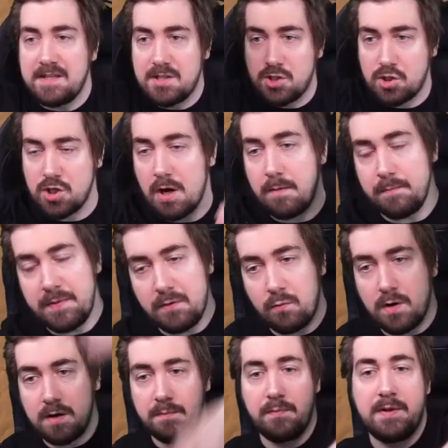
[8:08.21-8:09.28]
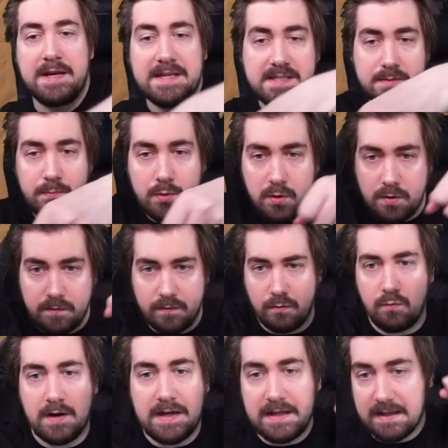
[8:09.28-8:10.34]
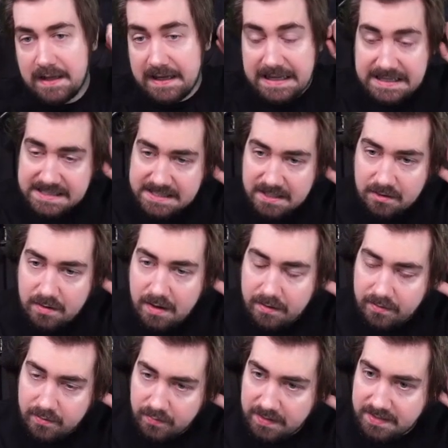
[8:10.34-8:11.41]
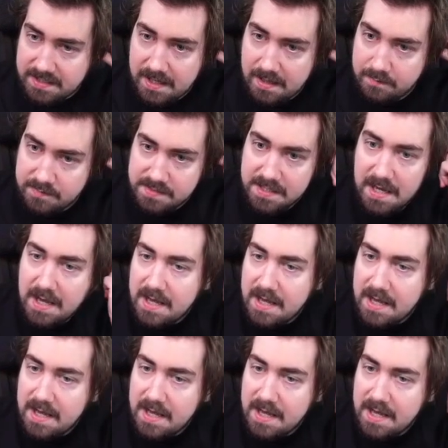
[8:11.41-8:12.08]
stomp in one place move where he like hits the ground 3 times,